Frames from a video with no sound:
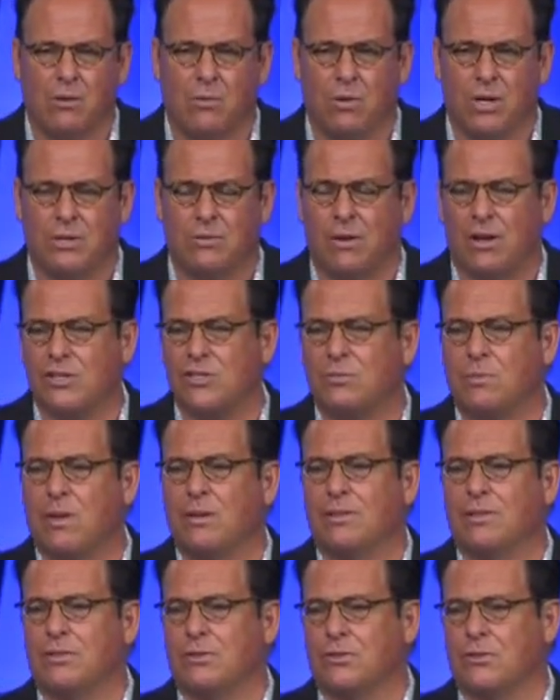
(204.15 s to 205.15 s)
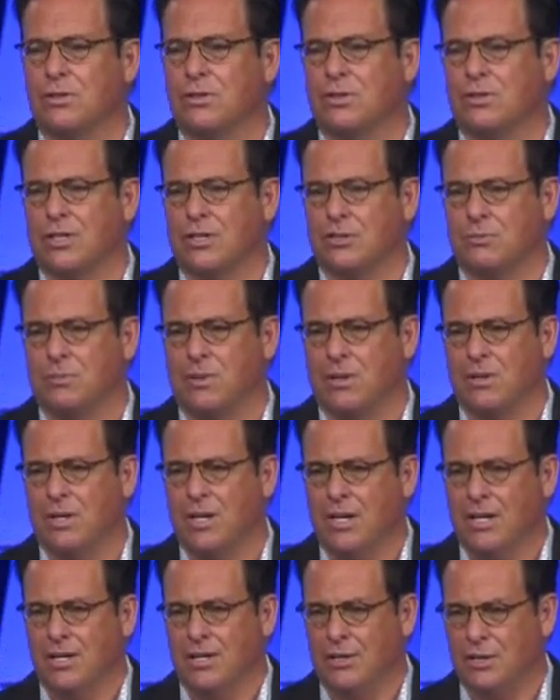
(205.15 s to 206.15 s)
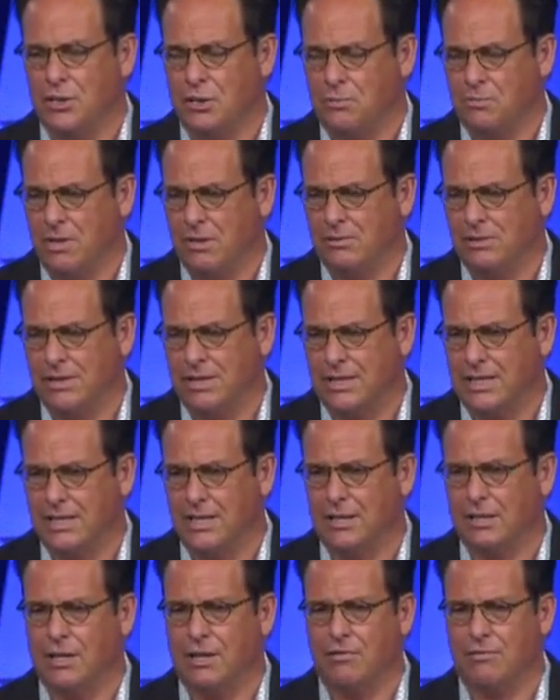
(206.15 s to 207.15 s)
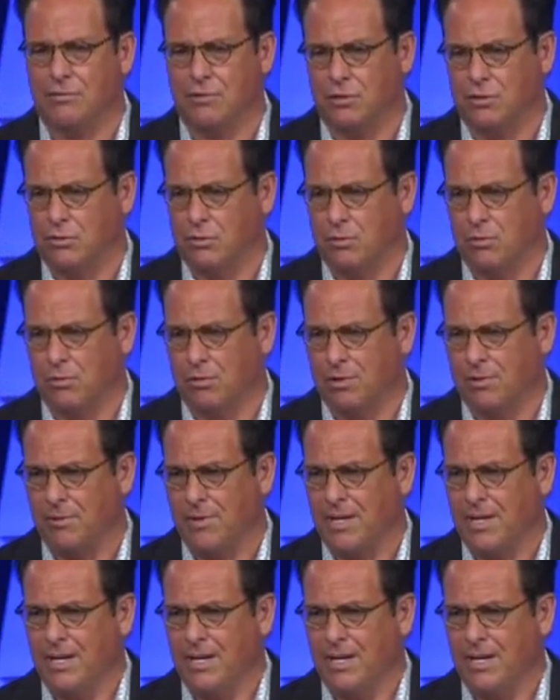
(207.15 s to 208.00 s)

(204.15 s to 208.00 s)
What do I smell in your church? I smell a humility and a love for the Lord.